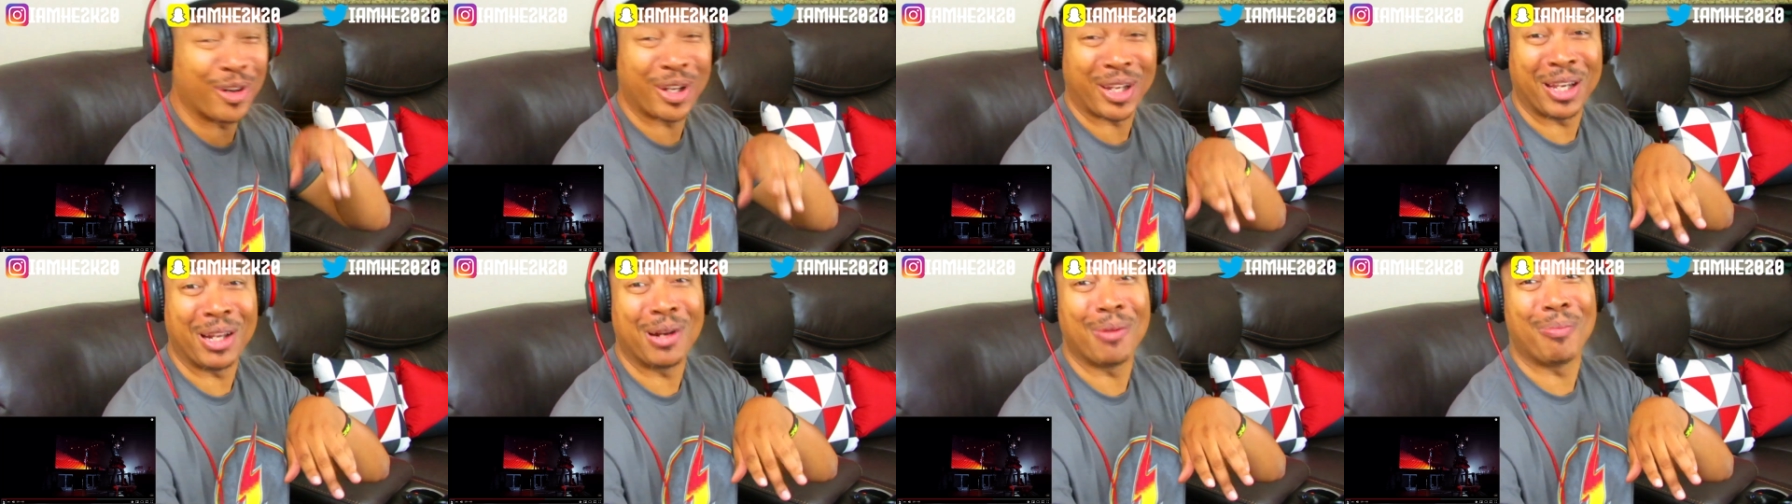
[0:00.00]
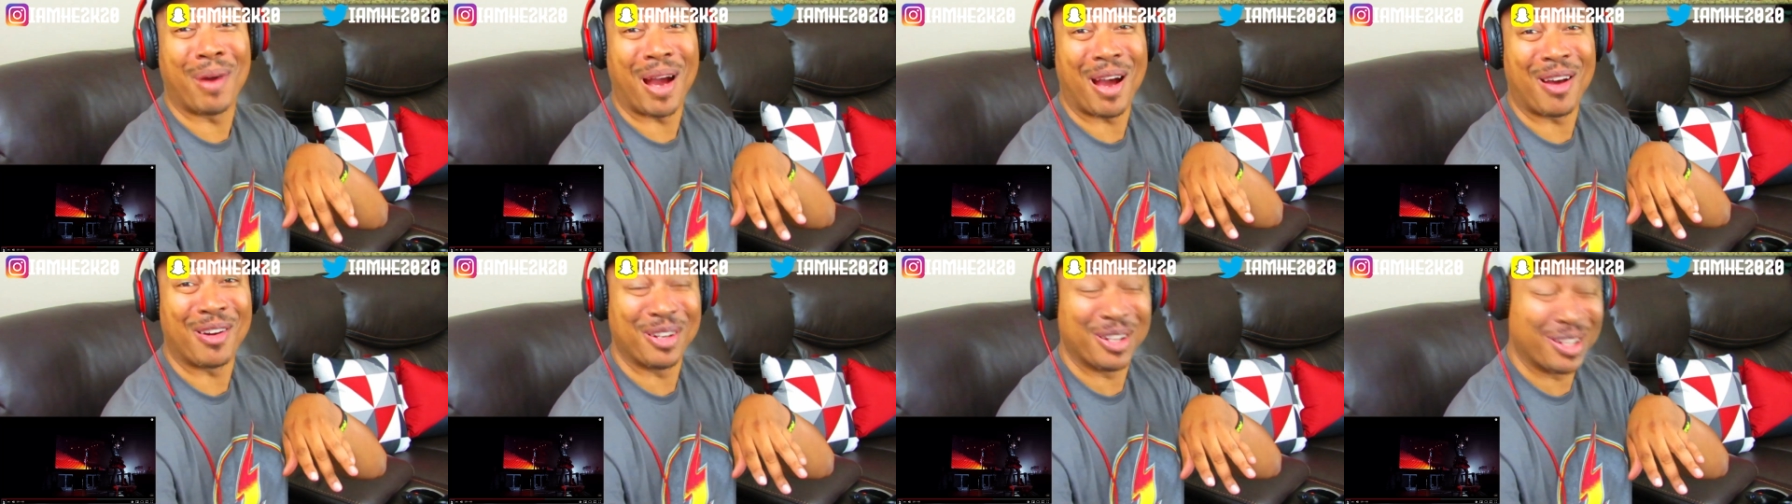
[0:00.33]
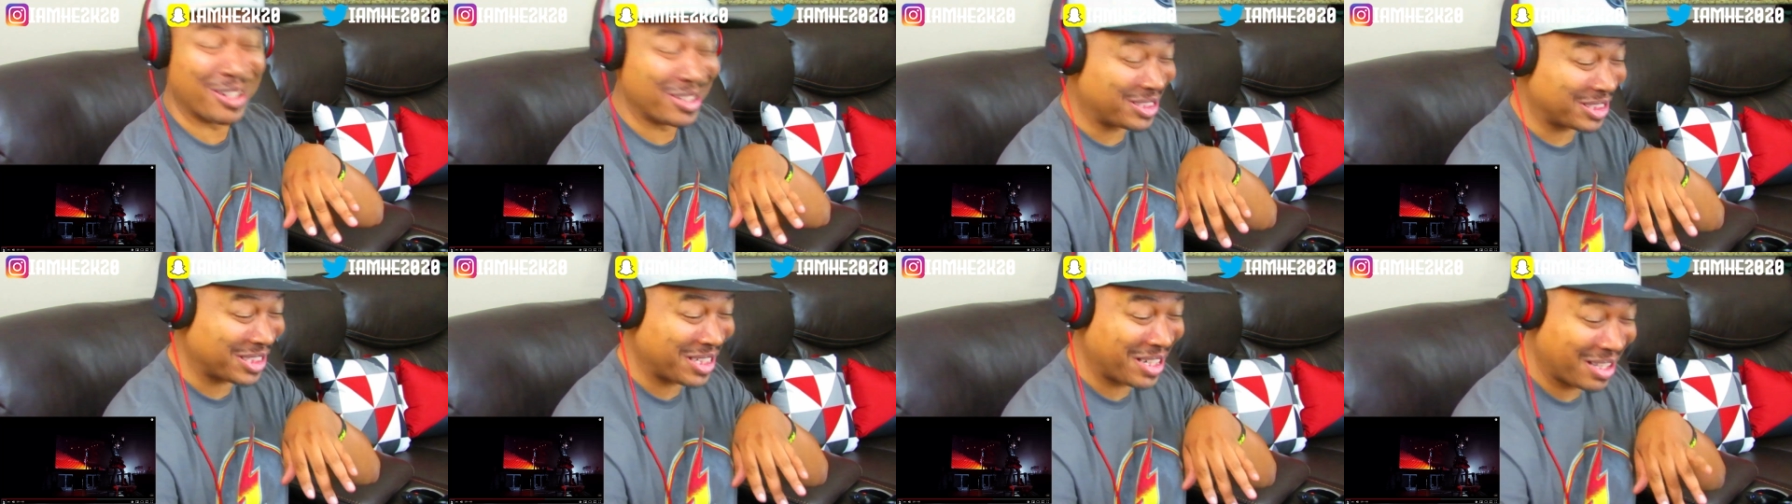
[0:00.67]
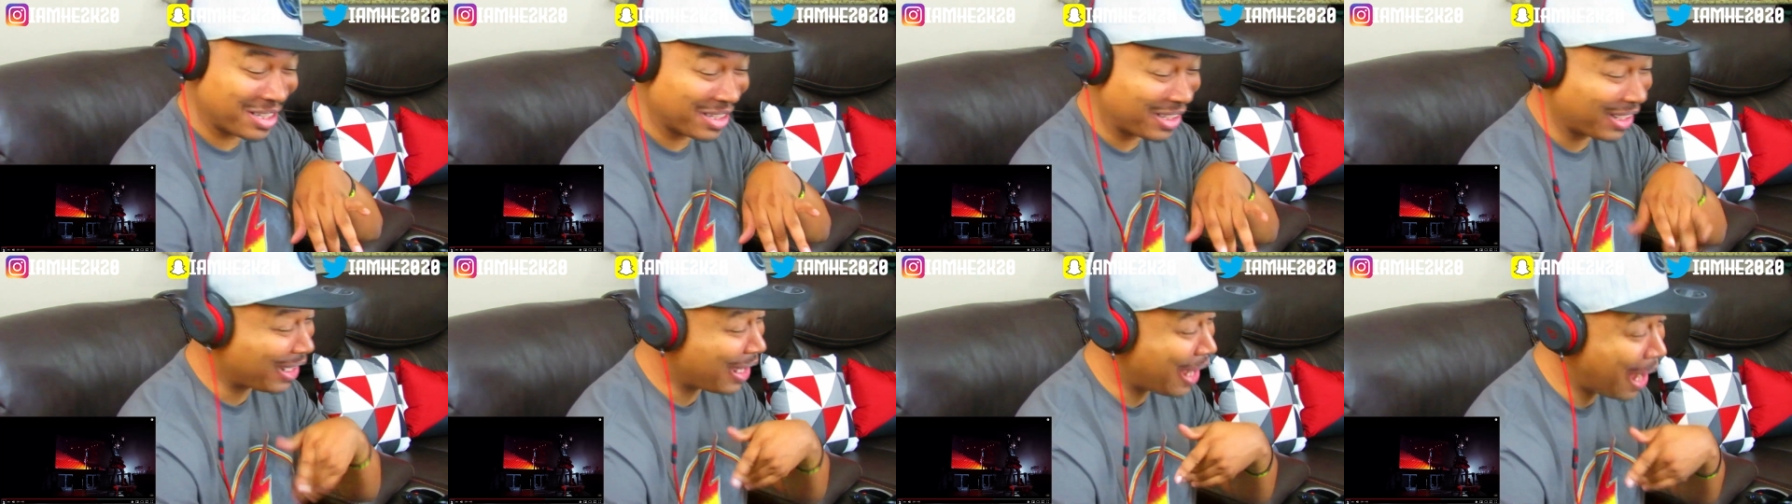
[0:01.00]
forget about us
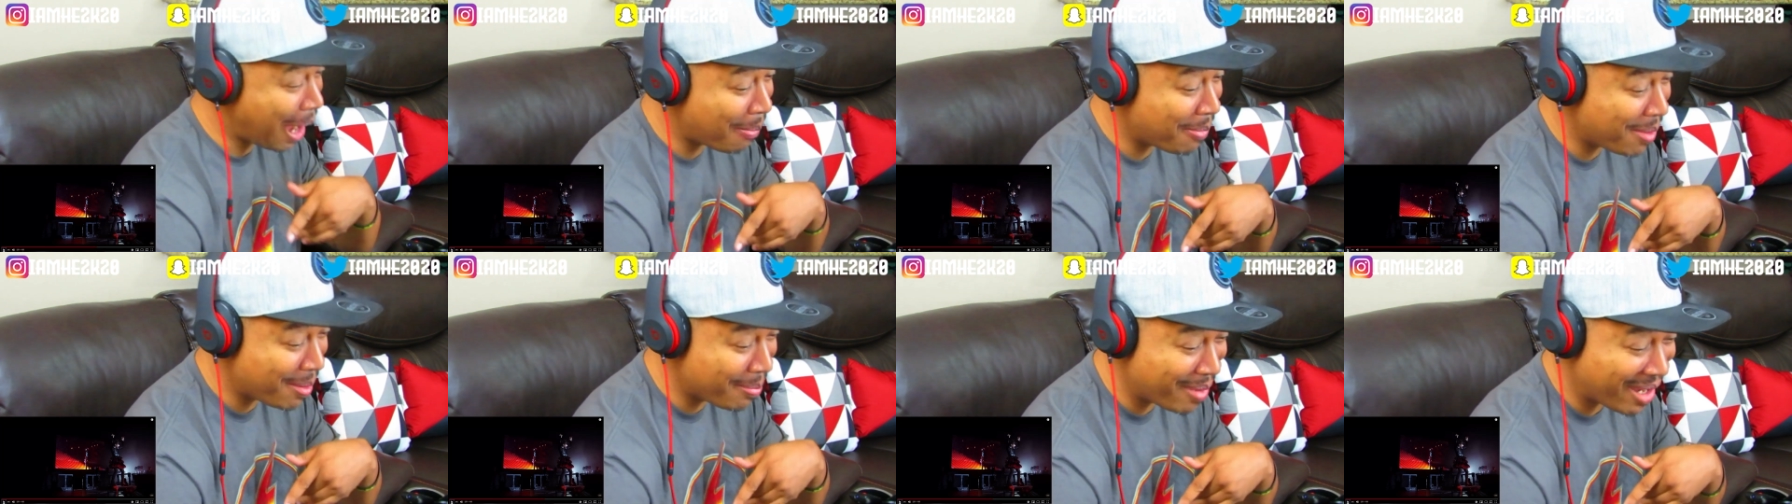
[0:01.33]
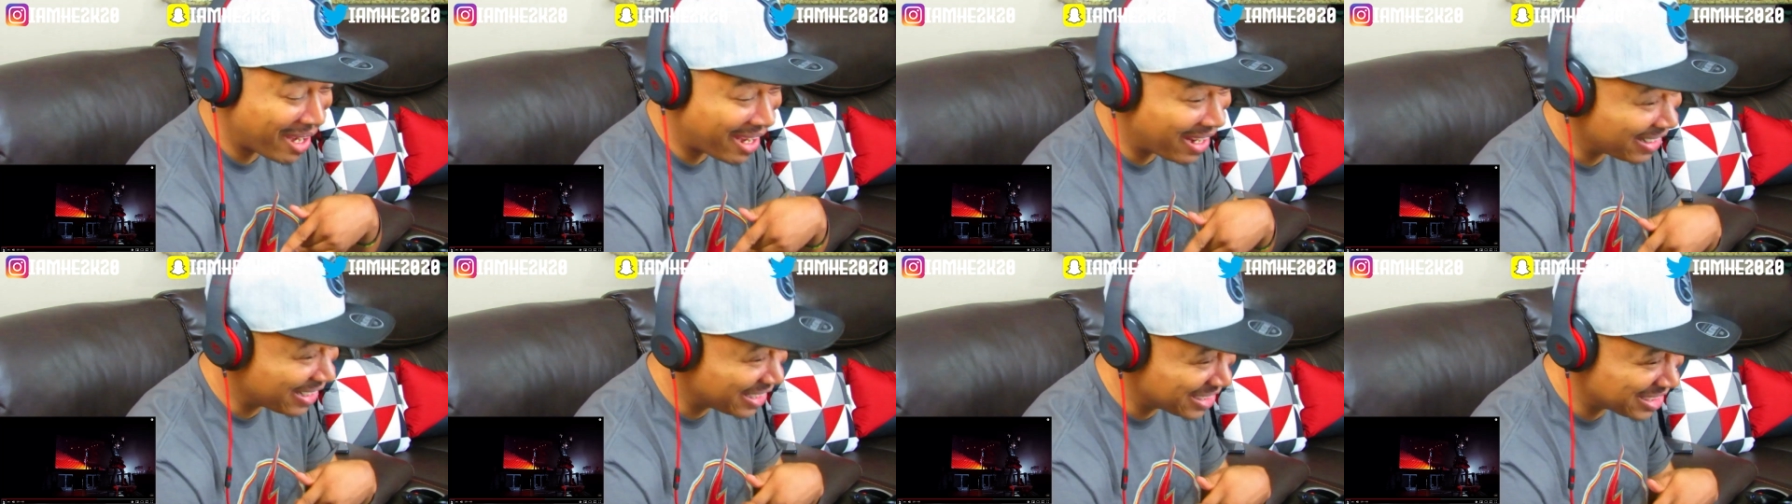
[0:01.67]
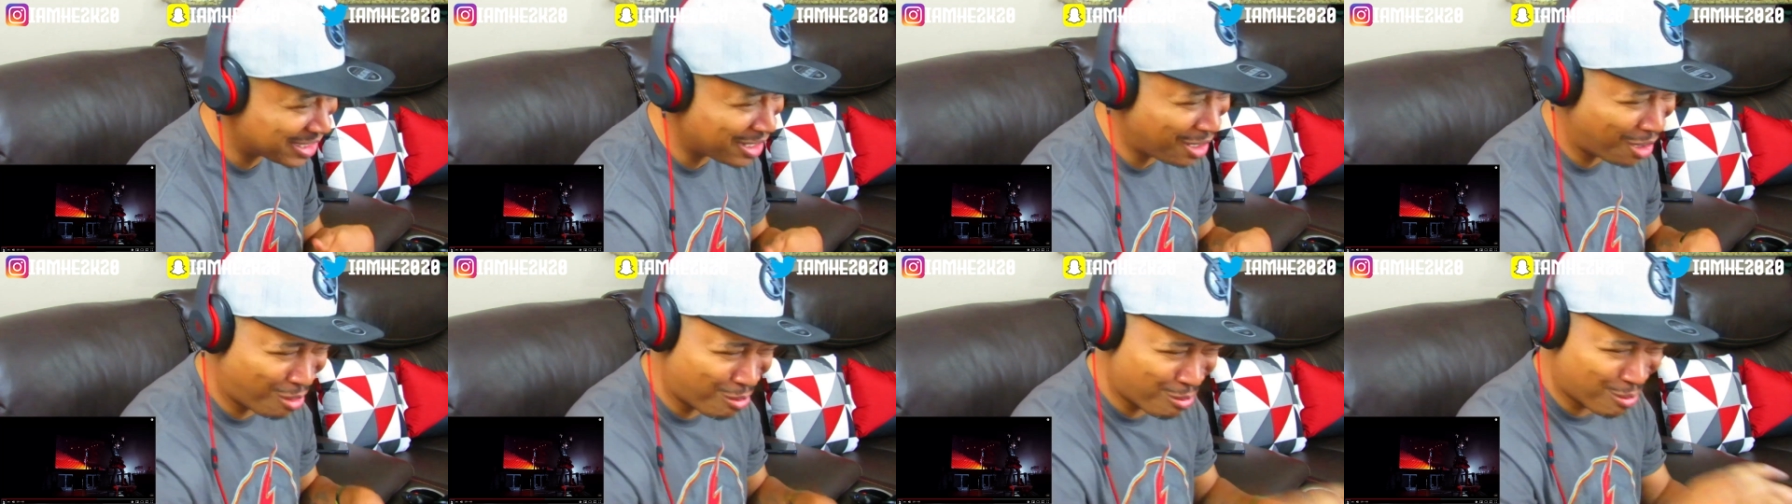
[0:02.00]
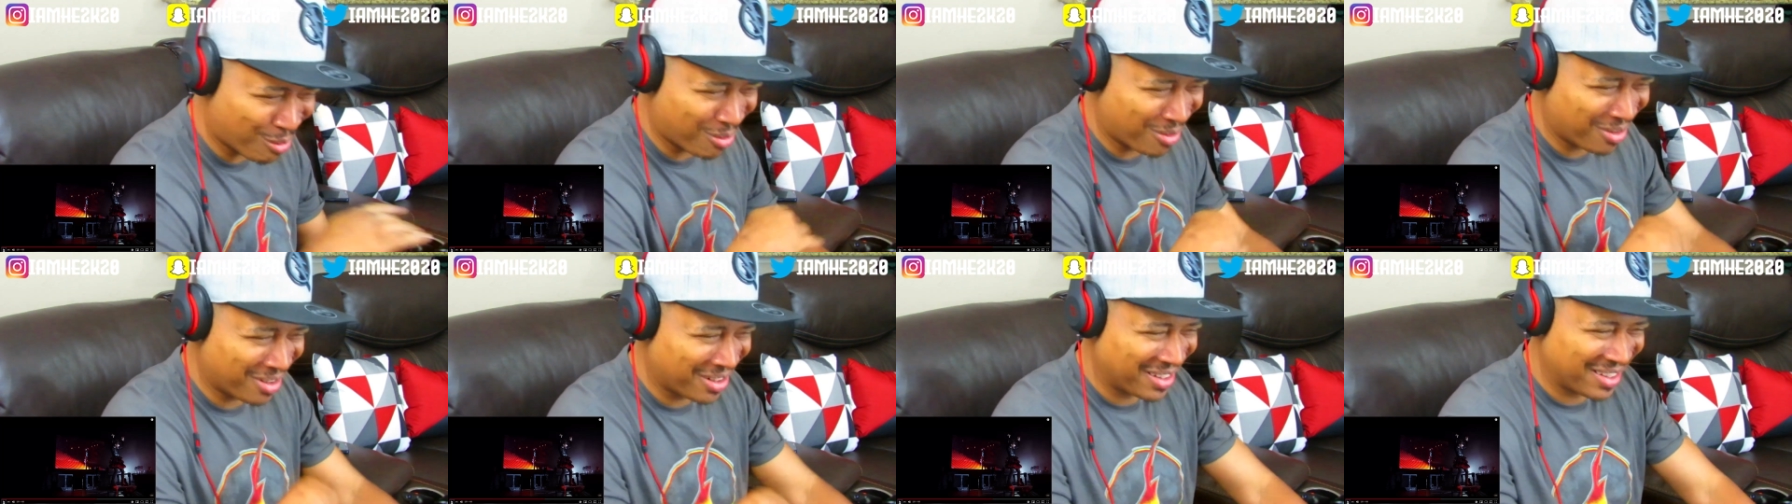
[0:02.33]
either. The Kami Band. Let's
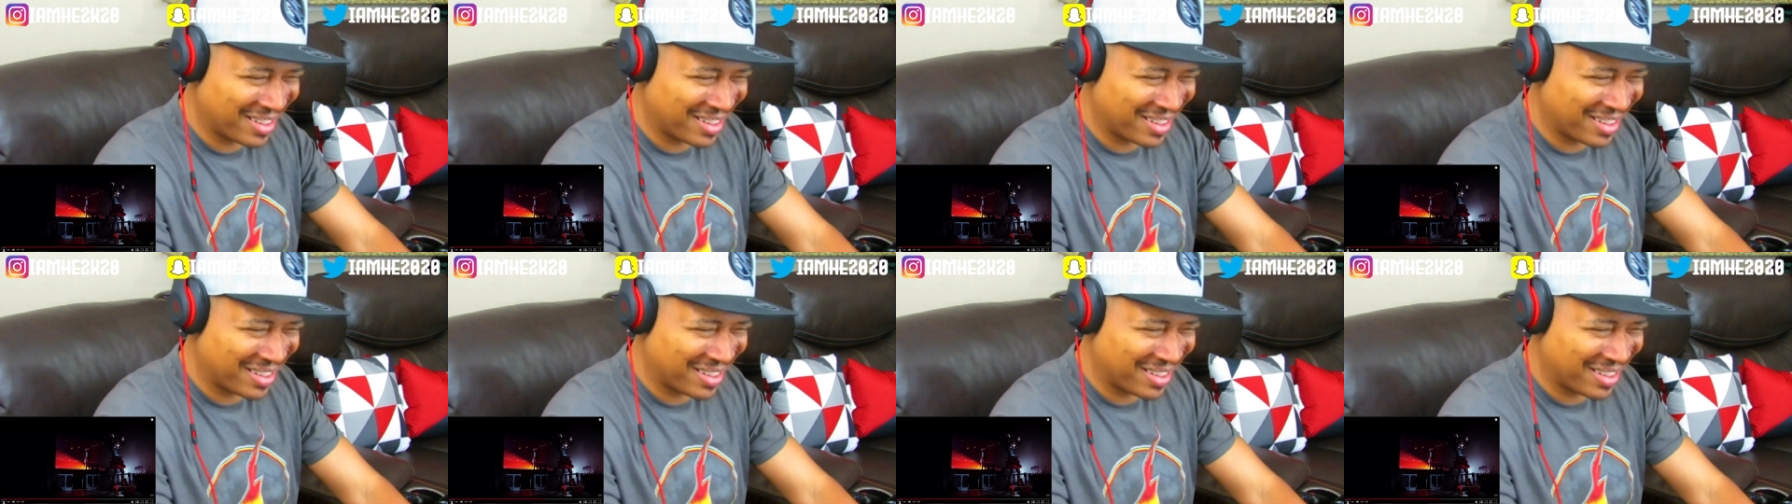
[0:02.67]
go.